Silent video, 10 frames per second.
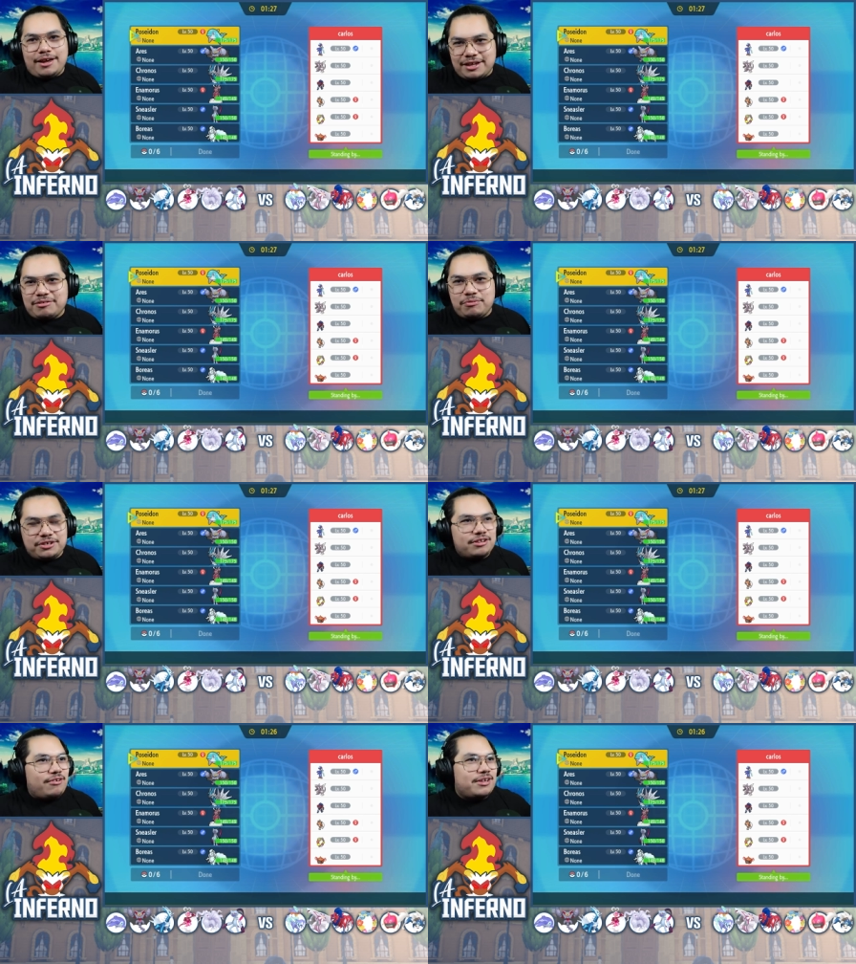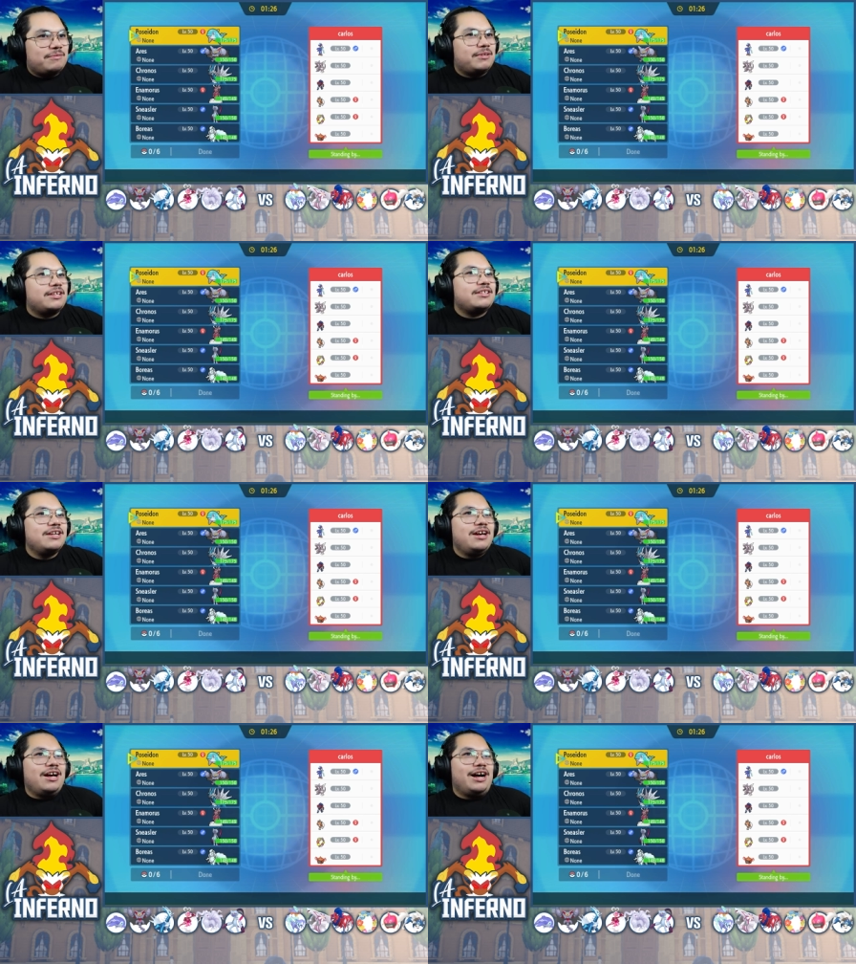I just wanted to try some things.
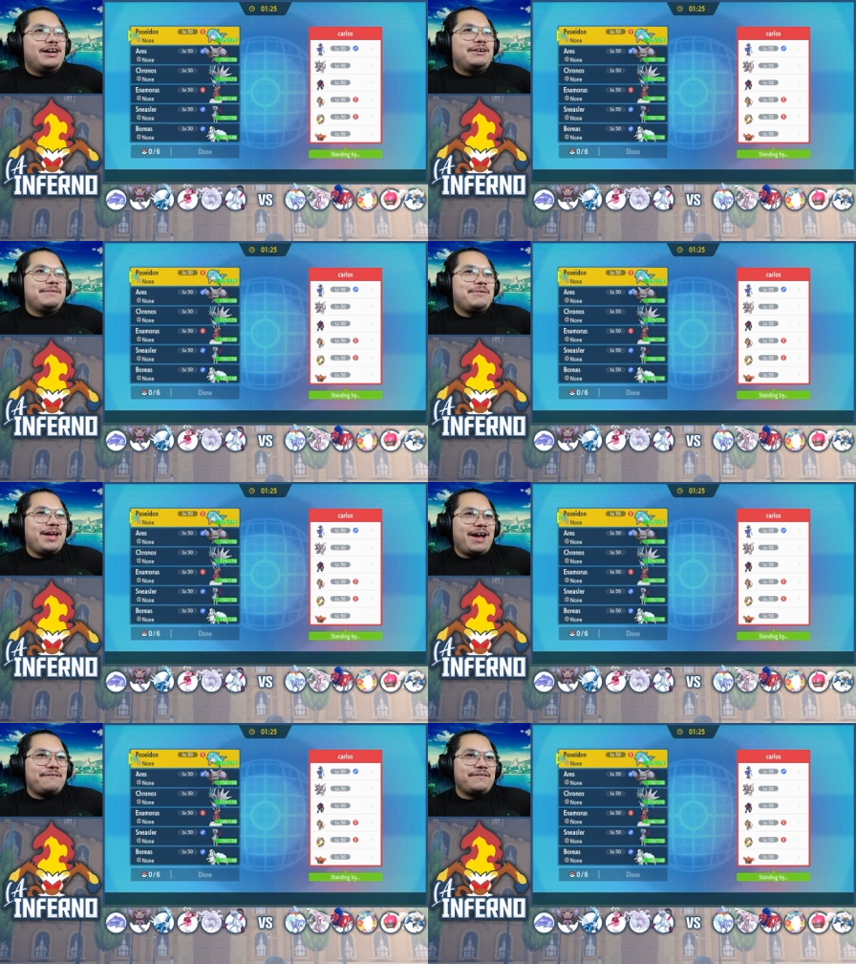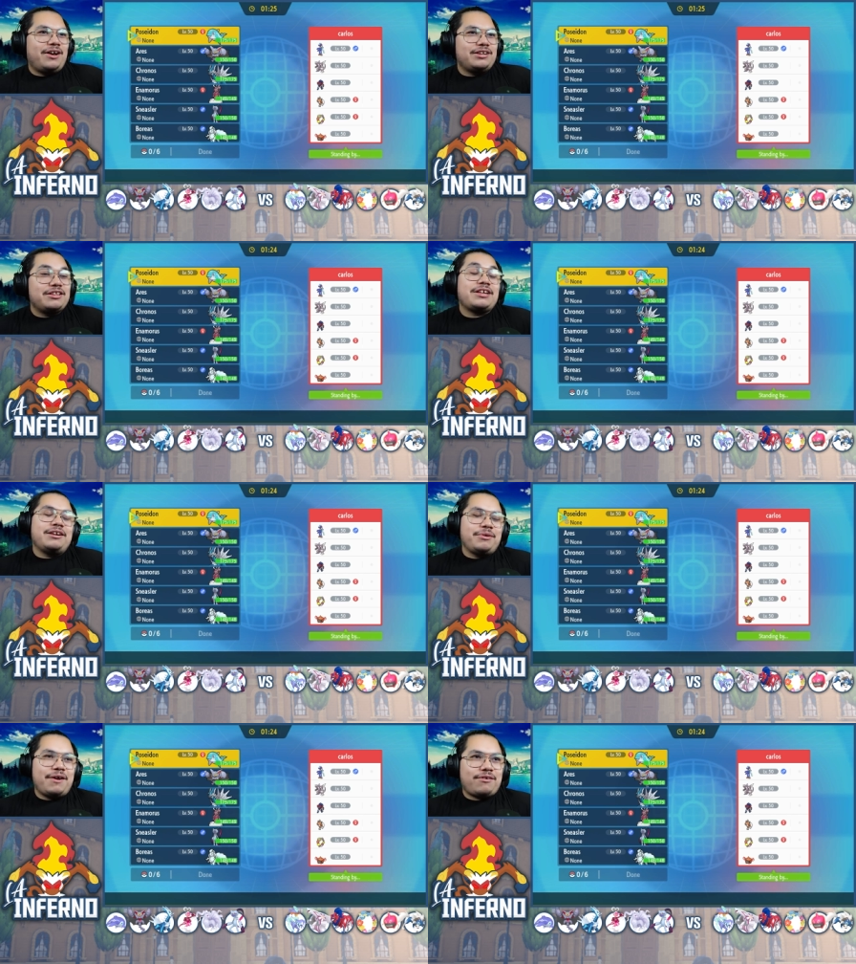Uh, we have, on the other
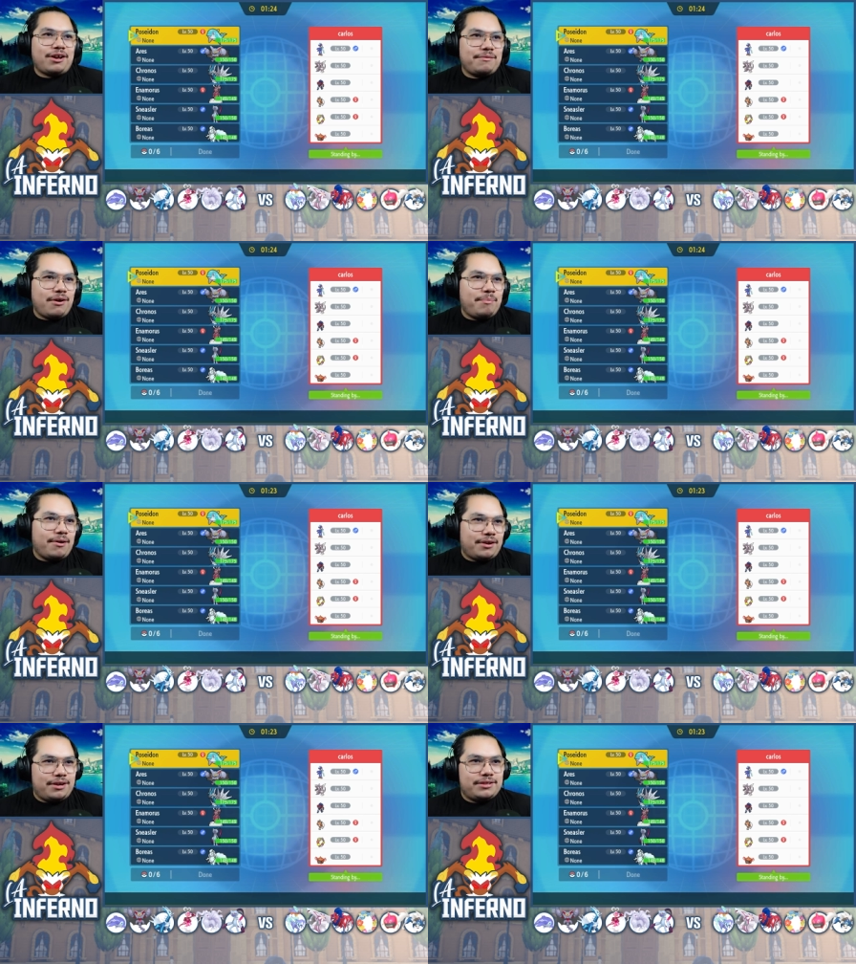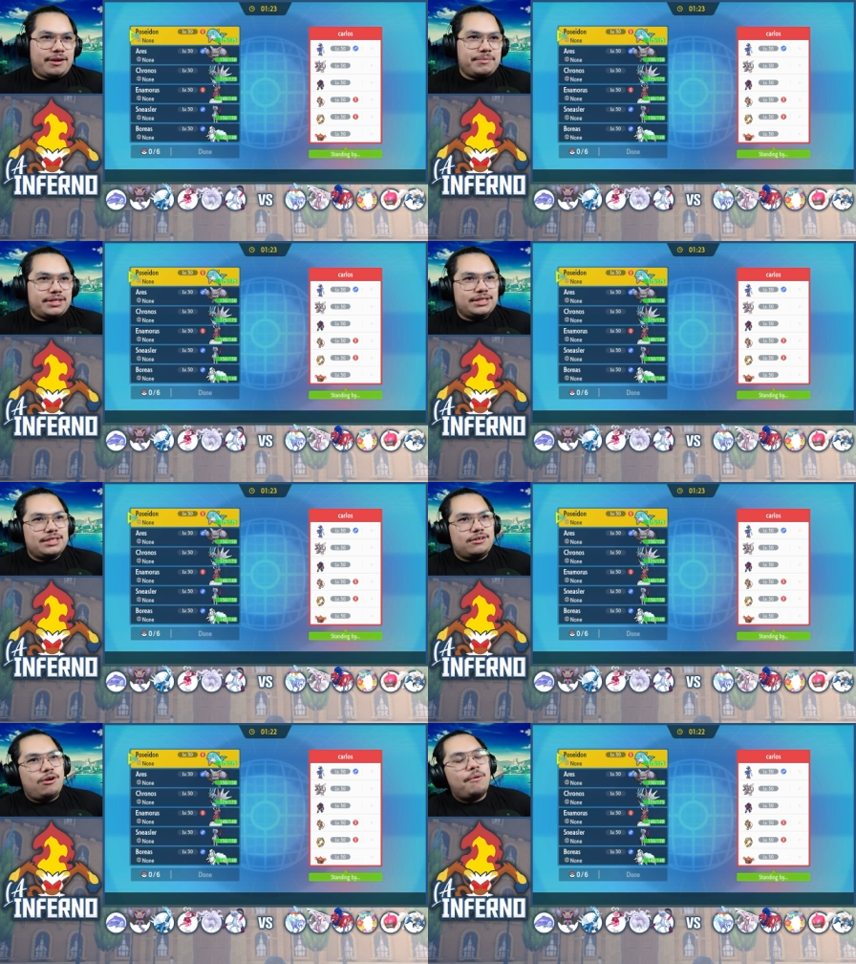end, we have Quaquaval, Palkia,
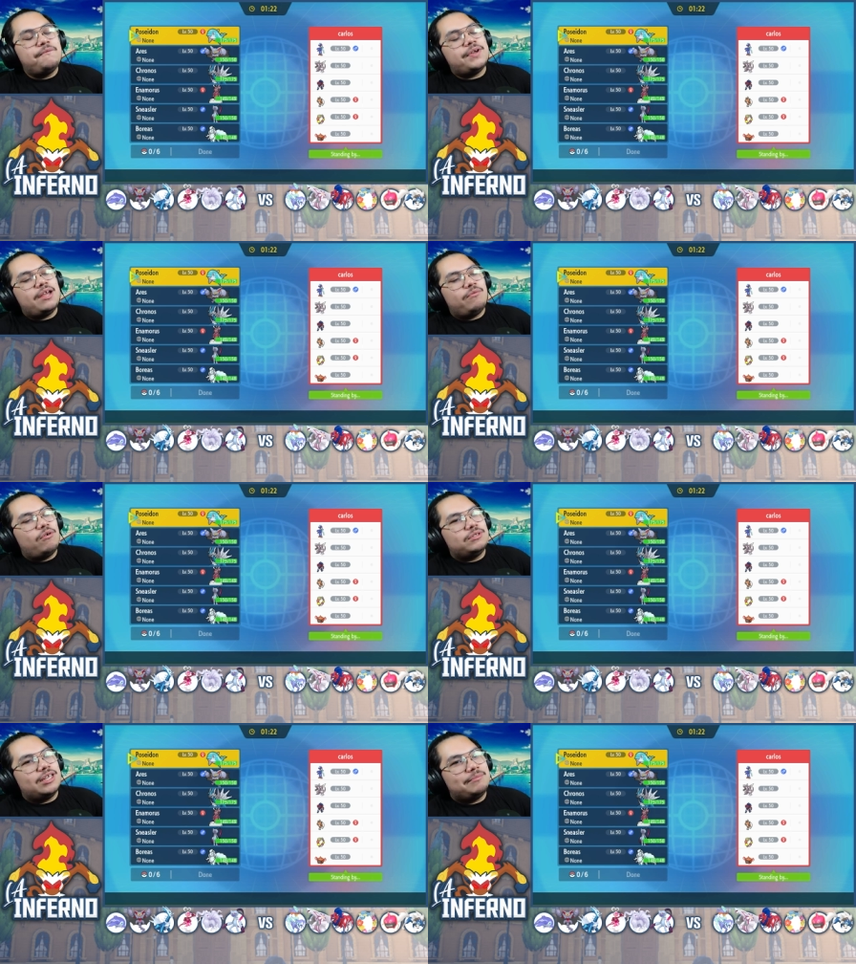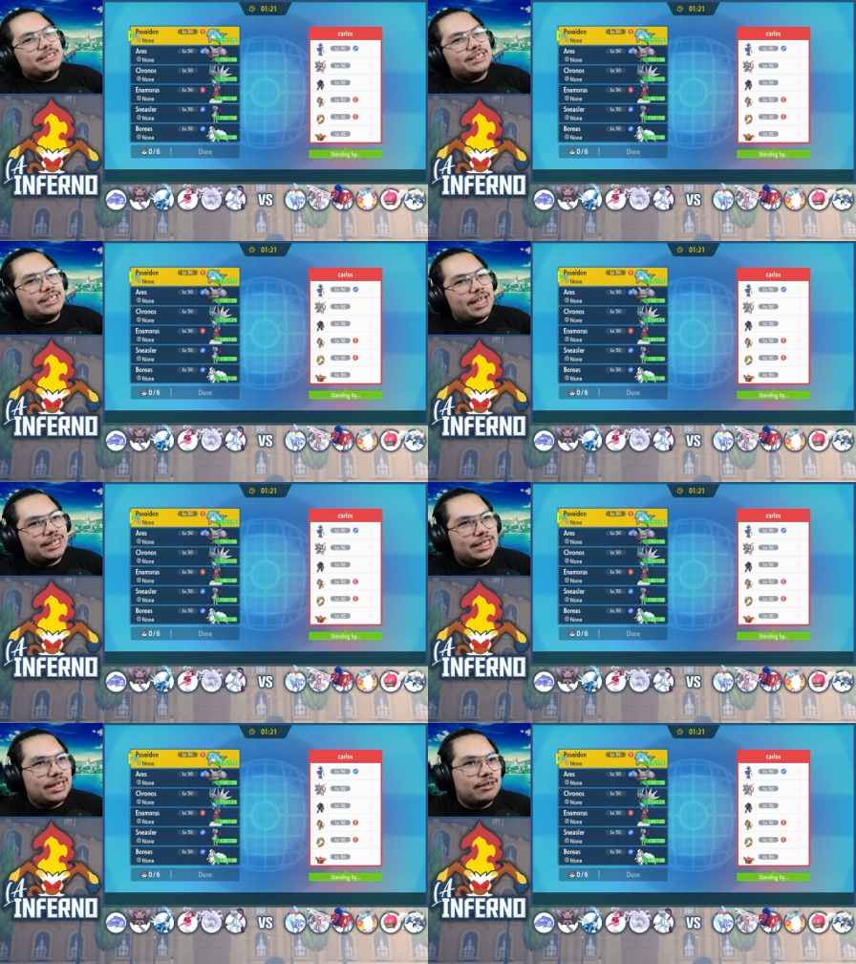Zamazenta, Comfey, Rotom Heat,
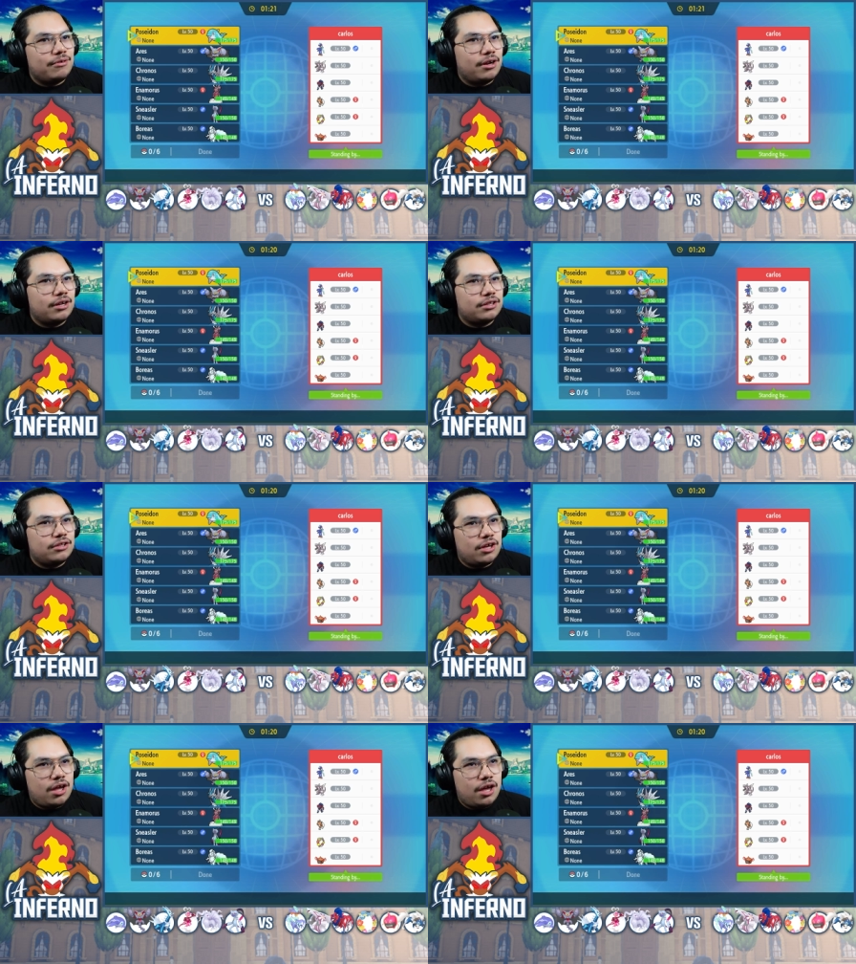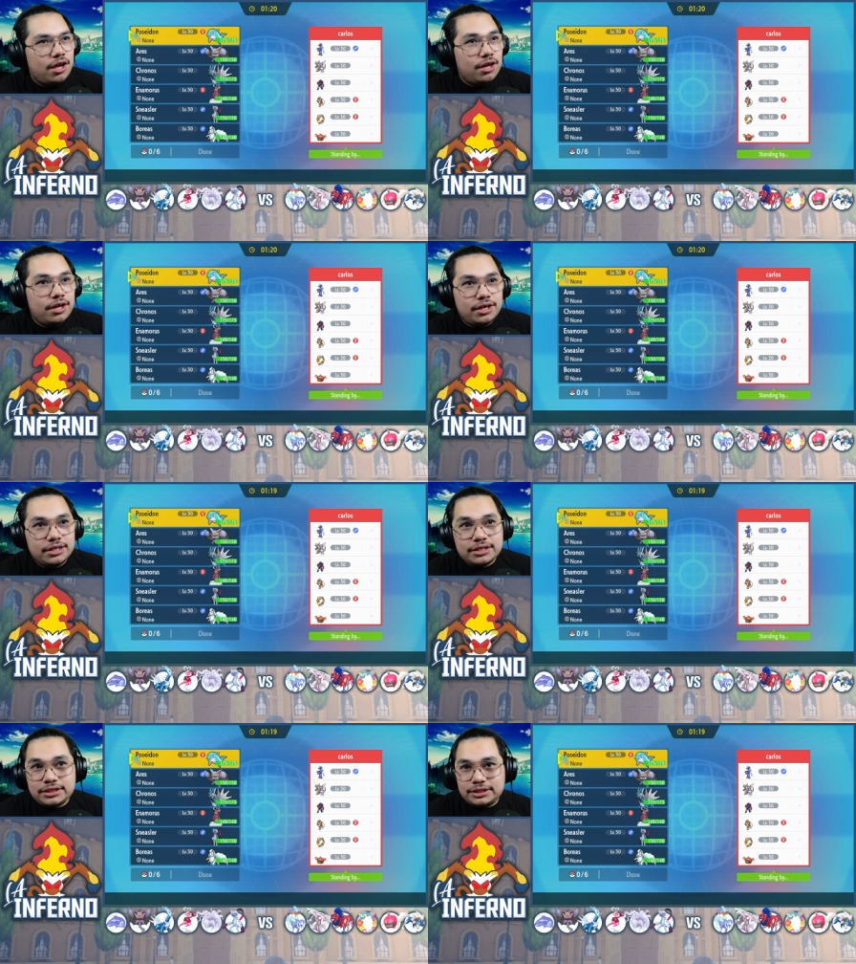and Lycanroc
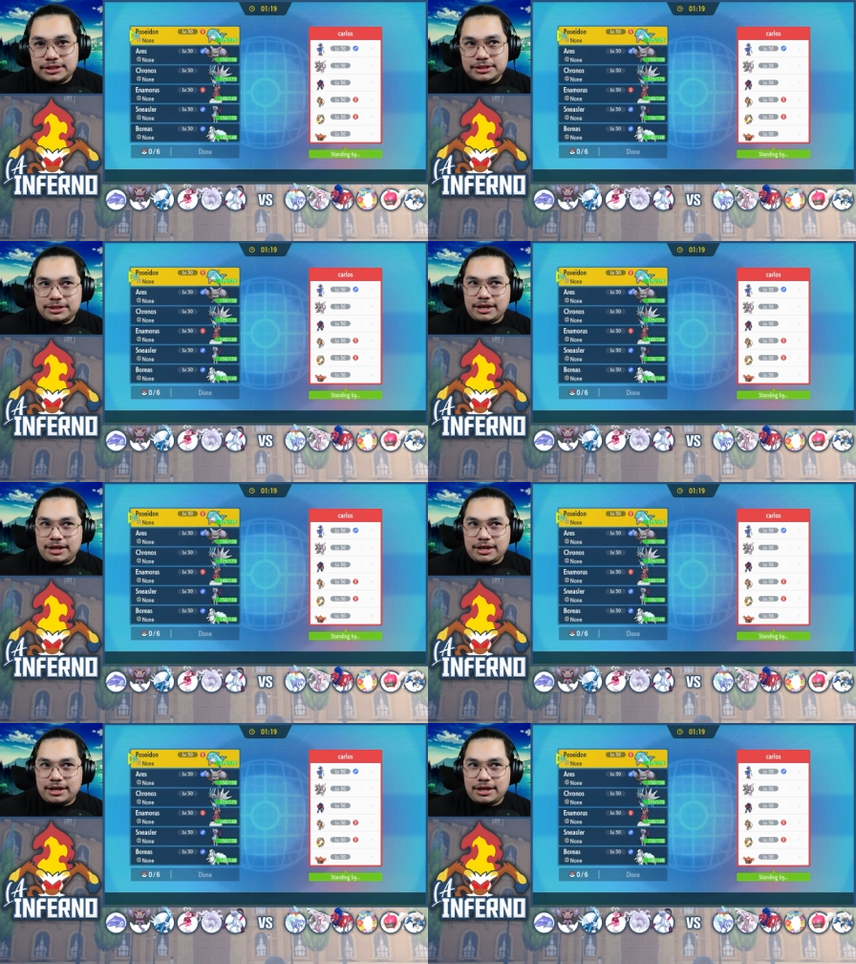Dusk.